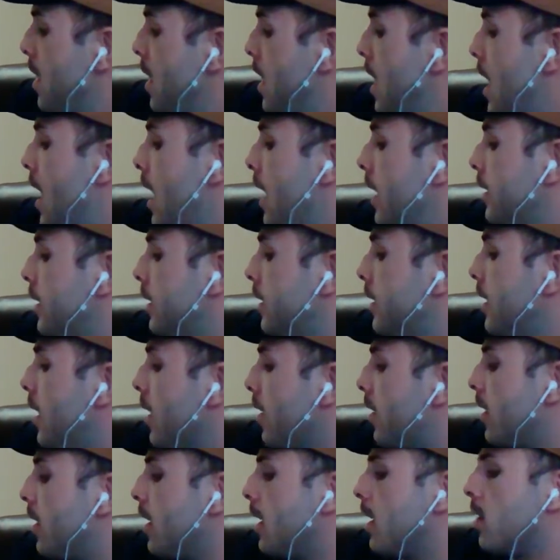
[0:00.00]
Adds
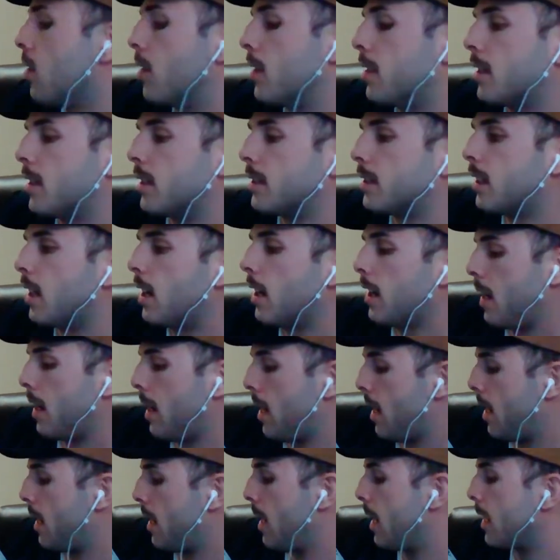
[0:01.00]
nothing or does not
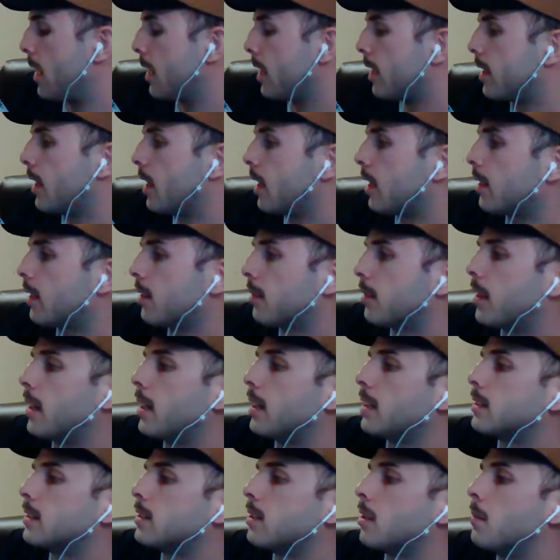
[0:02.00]
add anything,
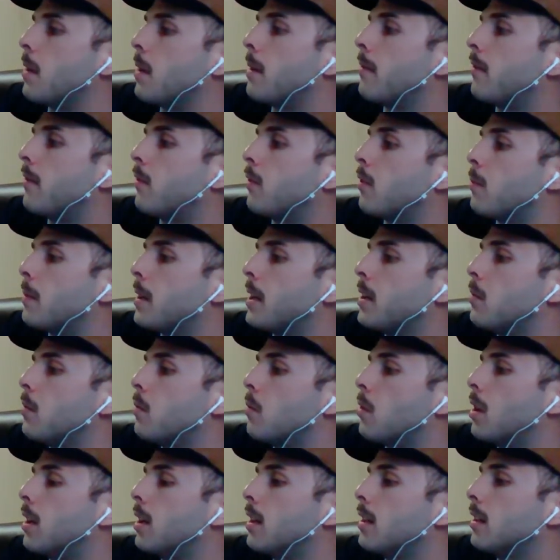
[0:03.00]
right? So maybe for
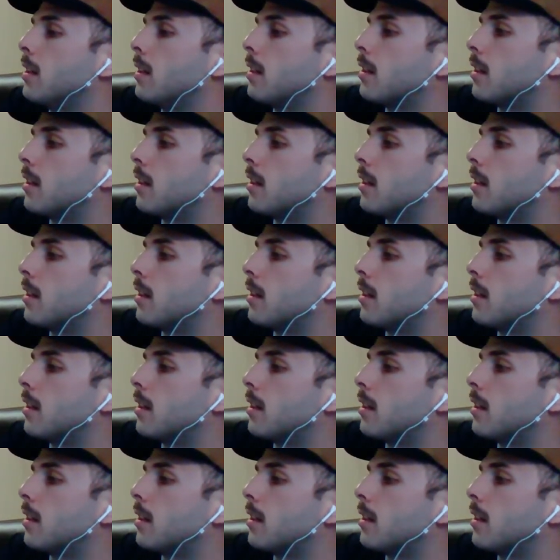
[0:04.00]
P1,